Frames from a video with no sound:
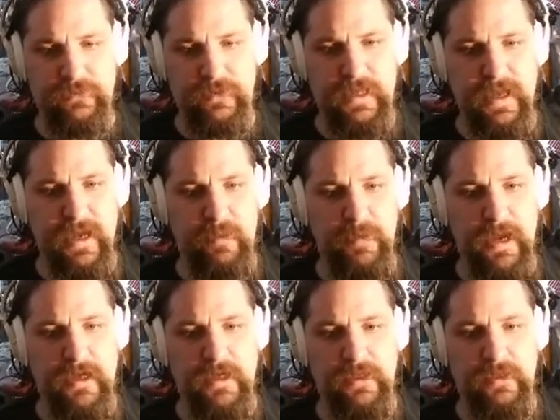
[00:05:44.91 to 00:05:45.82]
Again, I'm
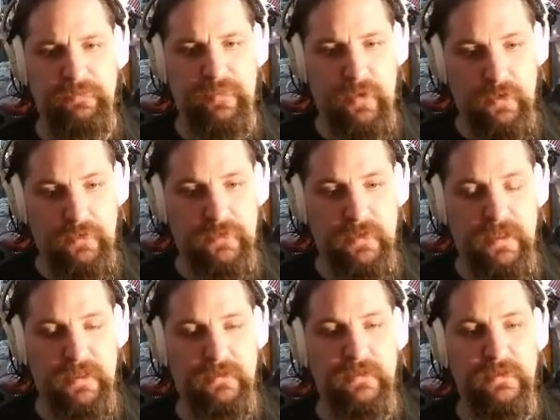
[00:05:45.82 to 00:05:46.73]
not going to personally,
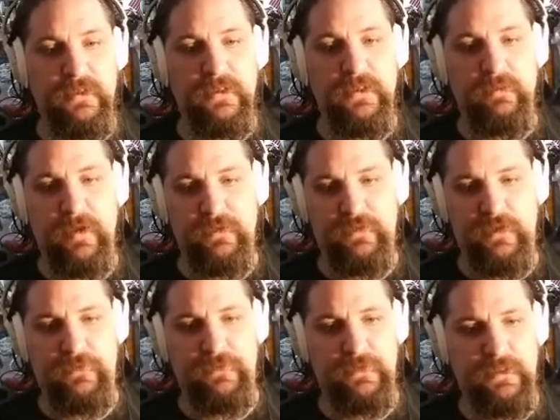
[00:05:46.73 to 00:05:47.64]

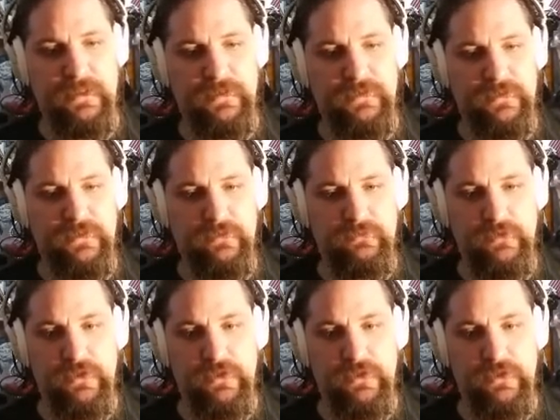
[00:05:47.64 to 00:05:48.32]
myself at least,